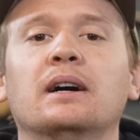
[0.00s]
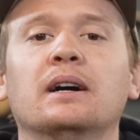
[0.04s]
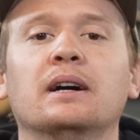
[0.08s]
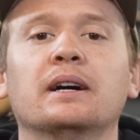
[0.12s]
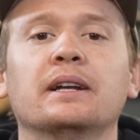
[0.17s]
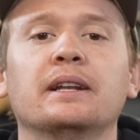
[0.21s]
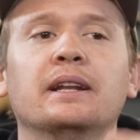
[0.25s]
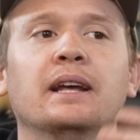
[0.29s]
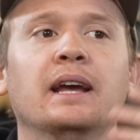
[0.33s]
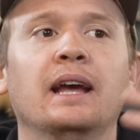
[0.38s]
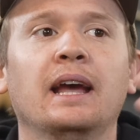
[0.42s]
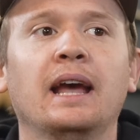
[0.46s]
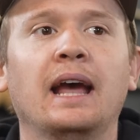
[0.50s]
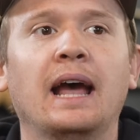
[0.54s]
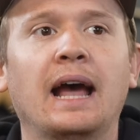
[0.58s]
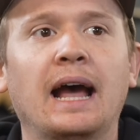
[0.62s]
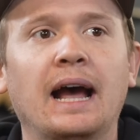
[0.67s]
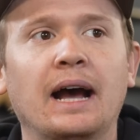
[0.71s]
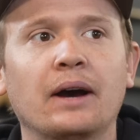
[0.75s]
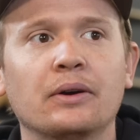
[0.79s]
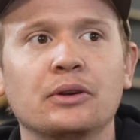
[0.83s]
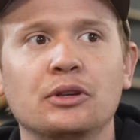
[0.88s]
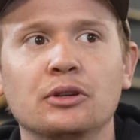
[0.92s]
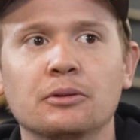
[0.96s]
on
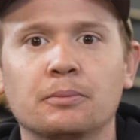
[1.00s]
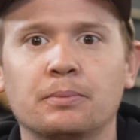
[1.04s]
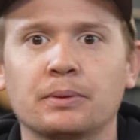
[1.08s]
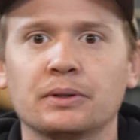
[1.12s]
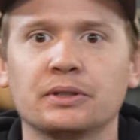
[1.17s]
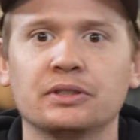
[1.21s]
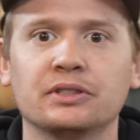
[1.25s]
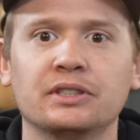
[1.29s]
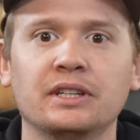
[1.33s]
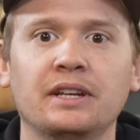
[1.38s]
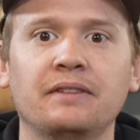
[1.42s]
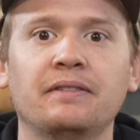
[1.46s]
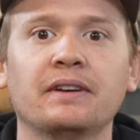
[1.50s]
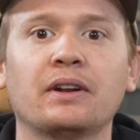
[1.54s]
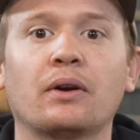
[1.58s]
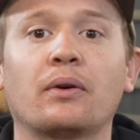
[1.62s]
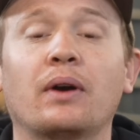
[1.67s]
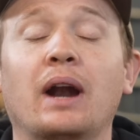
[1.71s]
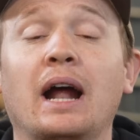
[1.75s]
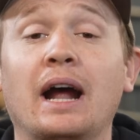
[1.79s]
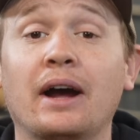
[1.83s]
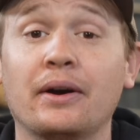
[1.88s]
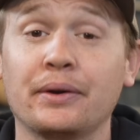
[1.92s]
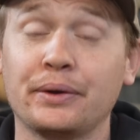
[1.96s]
how you perceive it
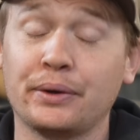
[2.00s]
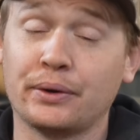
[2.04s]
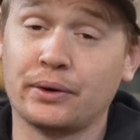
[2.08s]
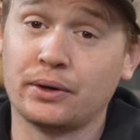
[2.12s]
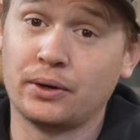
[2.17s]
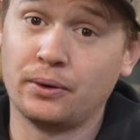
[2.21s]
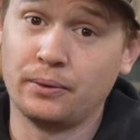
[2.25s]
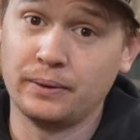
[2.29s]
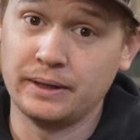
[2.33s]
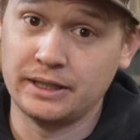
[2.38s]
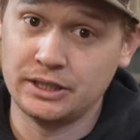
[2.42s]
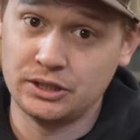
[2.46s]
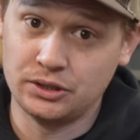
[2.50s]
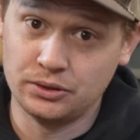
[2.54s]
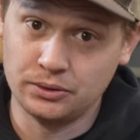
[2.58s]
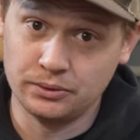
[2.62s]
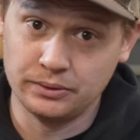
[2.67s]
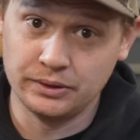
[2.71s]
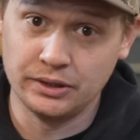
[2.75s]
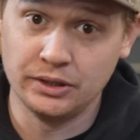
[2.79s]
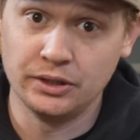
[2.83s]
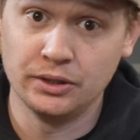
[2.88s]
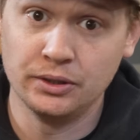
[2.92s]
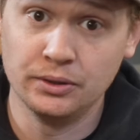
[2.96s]
or how you're going to
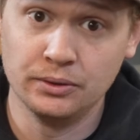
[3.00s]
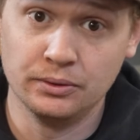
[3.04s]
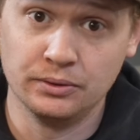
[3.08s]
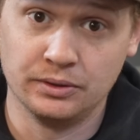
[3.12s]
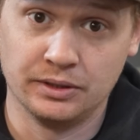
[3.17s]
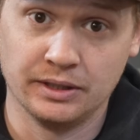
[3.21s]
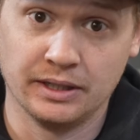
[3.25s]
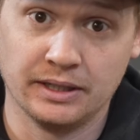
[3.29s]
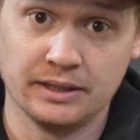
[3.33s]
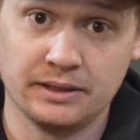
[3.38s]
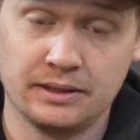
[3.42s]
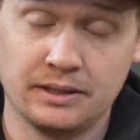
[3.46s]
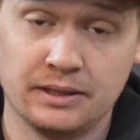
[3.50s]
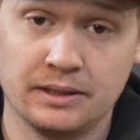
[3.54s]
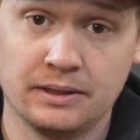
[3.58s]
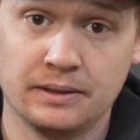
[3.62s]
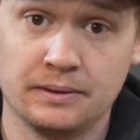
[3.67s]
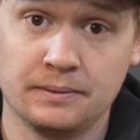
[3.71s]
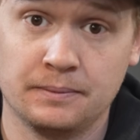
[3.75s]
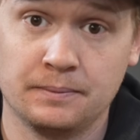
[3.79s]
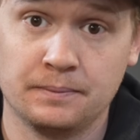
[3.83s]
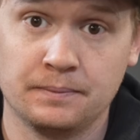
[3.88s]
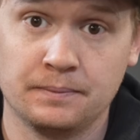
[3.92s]
use it. For